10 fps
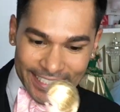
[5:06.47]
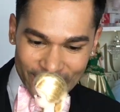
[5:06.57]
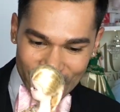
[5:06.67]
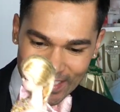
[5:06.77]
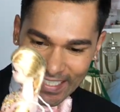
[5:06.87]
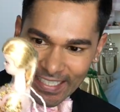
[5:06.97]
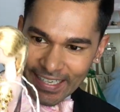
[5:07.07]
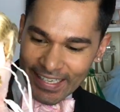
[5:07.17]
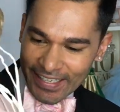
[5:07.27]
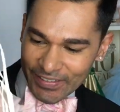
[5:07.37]
Here she
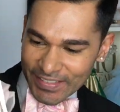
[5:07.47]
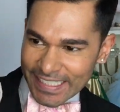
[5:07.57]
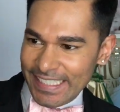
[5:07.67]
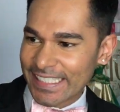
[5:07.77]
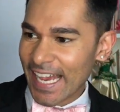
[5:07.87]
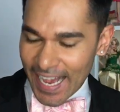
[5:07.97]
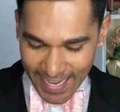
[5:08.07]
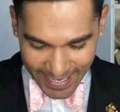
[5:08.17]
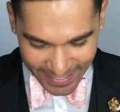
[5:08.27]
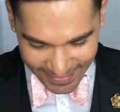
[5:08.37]
comes.
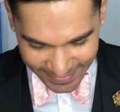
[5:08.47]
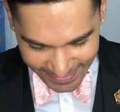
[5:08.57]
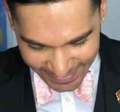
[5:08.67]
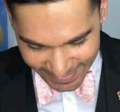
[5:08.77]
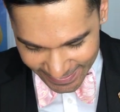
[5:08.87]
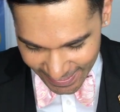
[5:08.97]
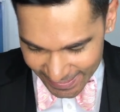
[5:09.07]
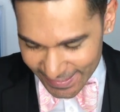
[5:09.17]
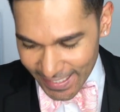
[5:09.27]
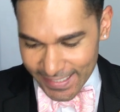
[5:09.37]
Yes,
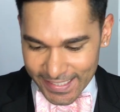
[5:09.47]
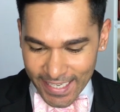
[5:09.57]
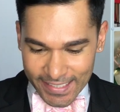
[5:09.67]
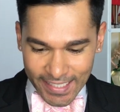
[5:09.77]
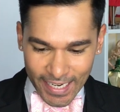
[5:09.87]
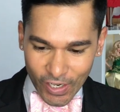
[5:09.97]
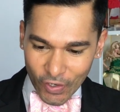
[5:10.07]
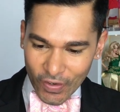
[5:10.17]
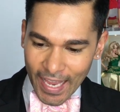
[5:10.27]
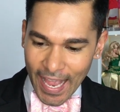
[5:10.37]
yes, yes, yes. Hey
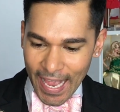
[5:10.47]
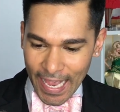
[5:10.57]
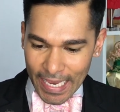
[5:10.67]
girl, hey.